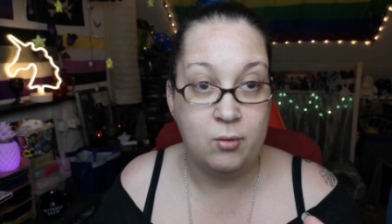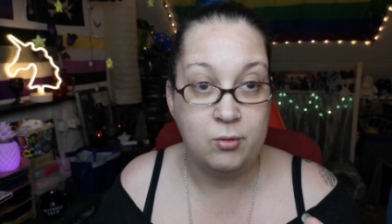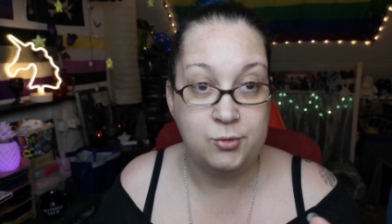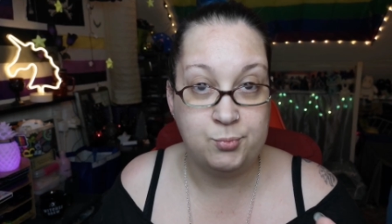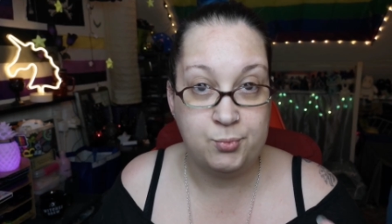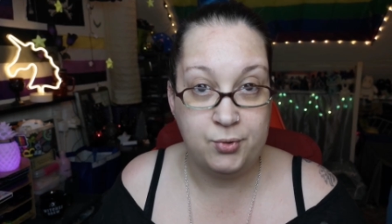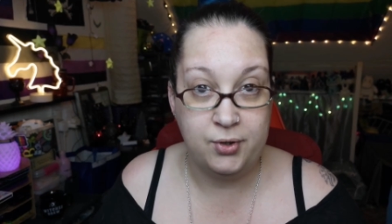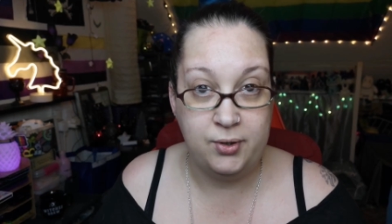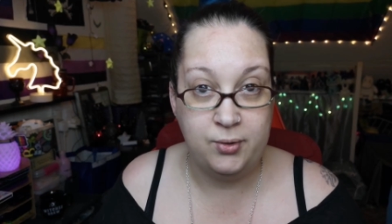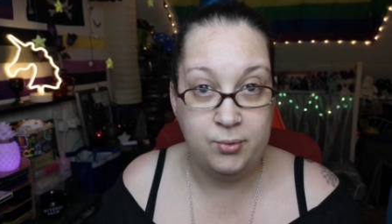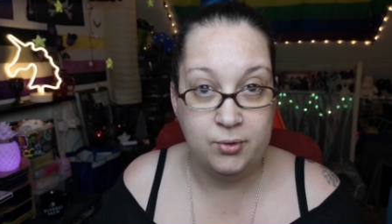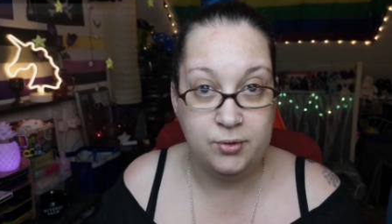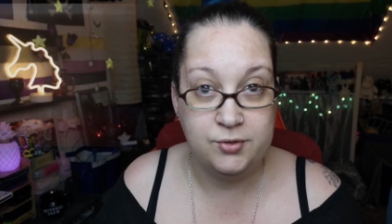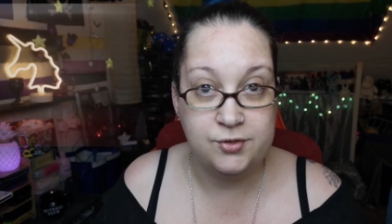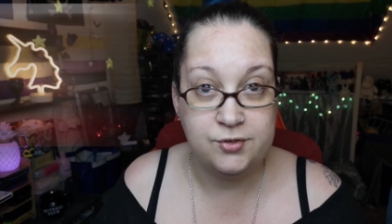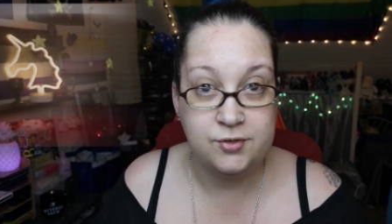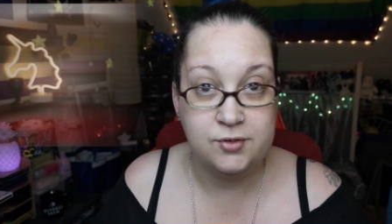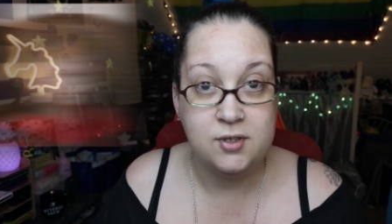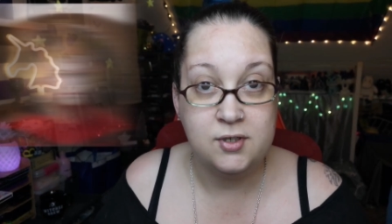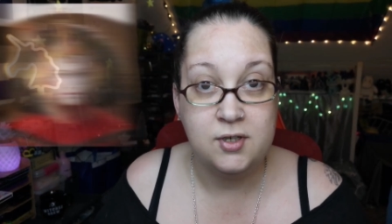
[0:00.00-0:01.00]

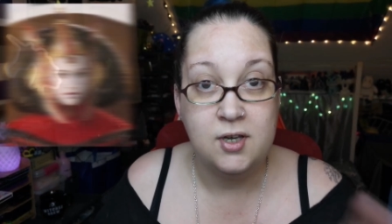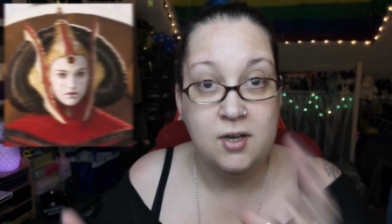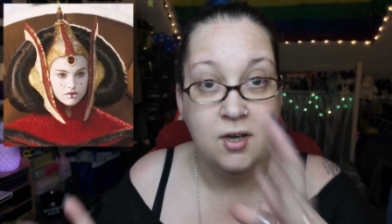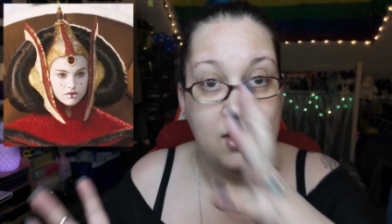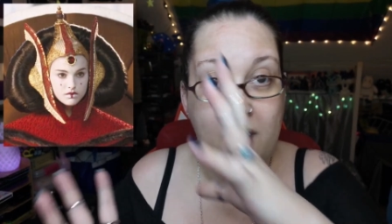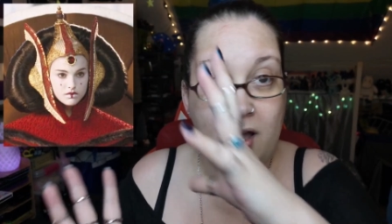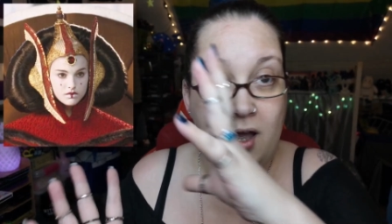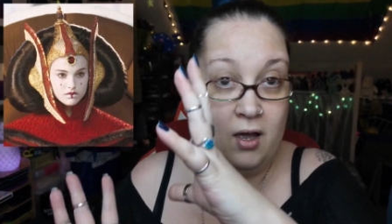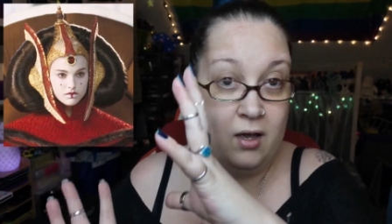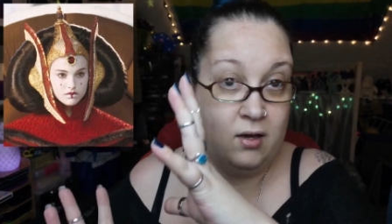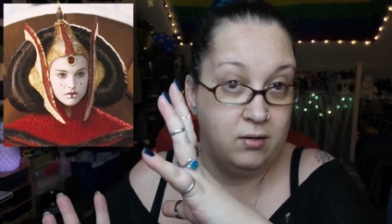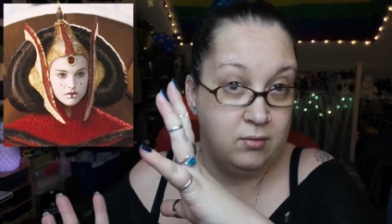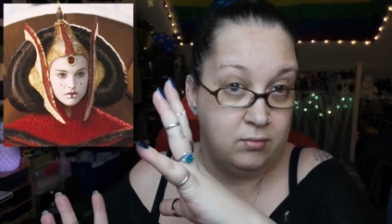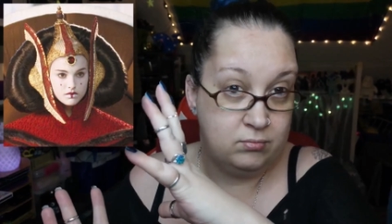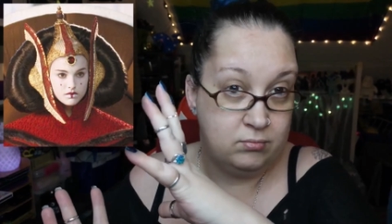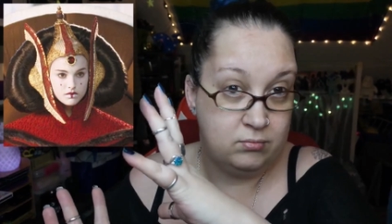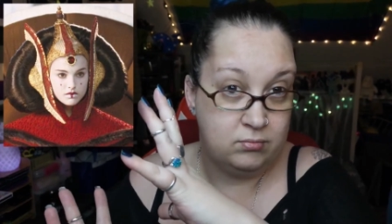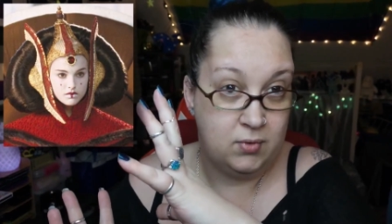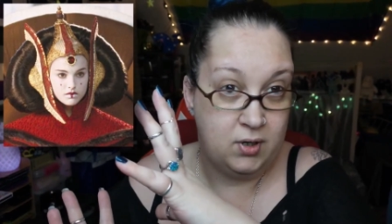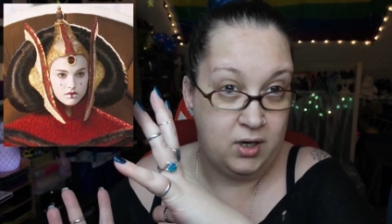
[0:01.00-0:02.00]
prequels,
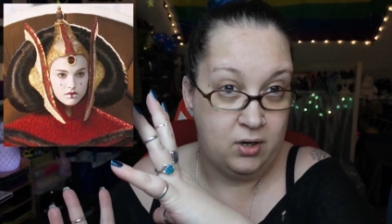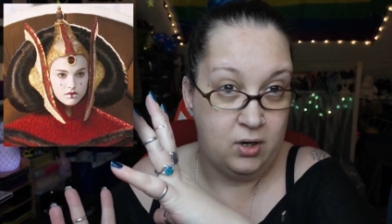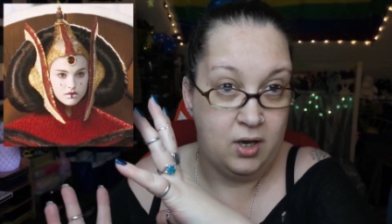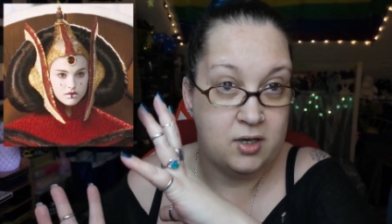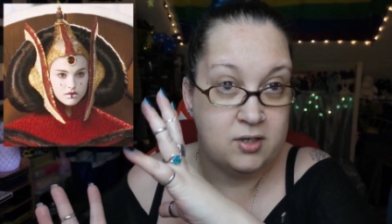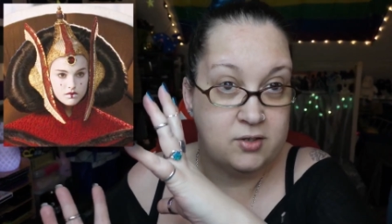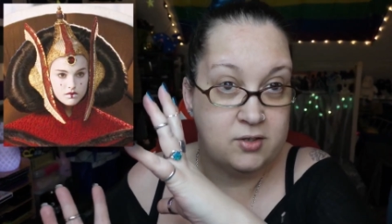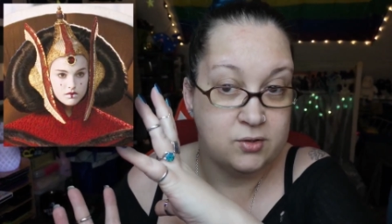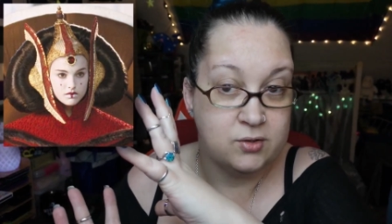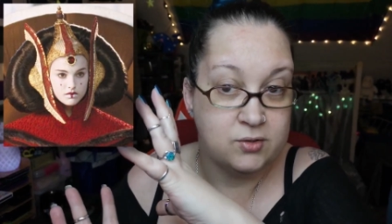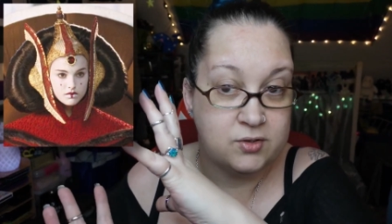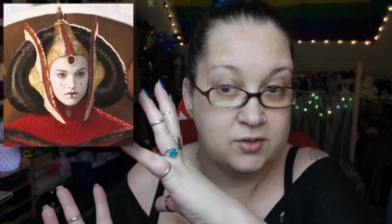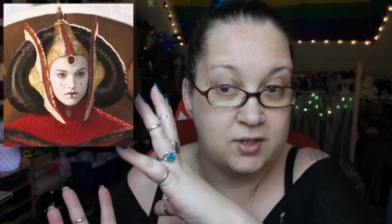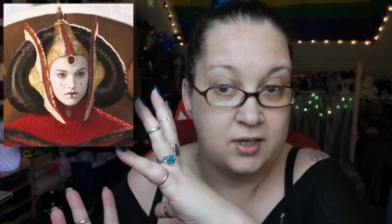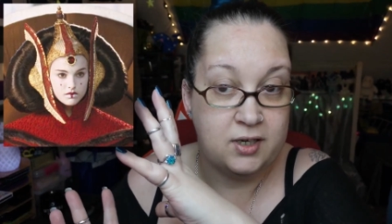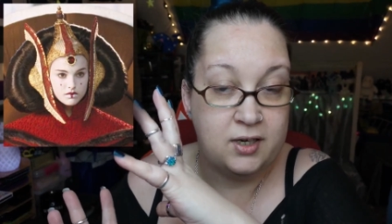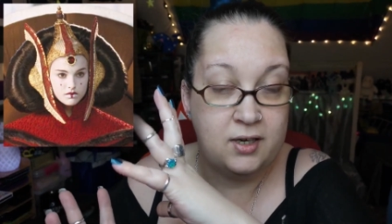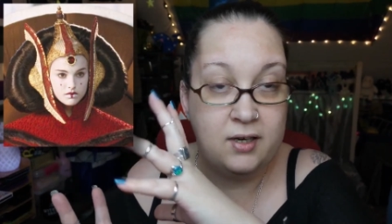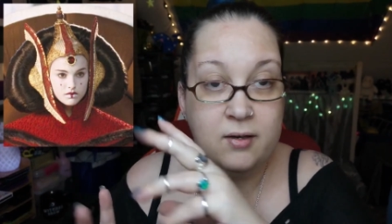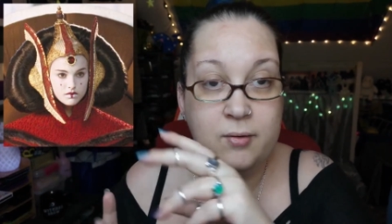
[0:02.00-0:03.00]
as you'll see
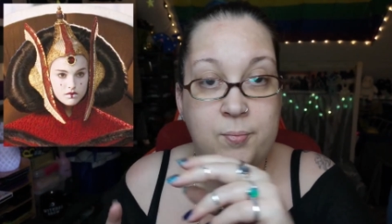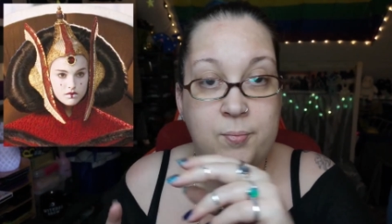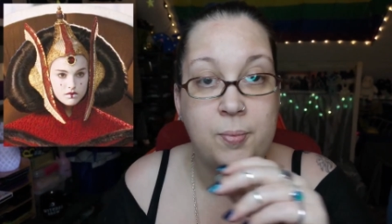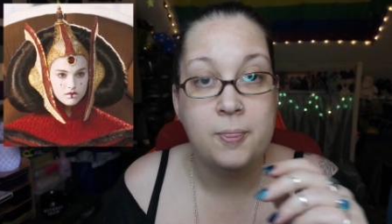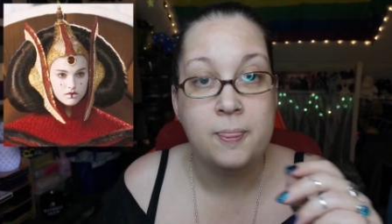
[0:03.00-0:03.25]
here,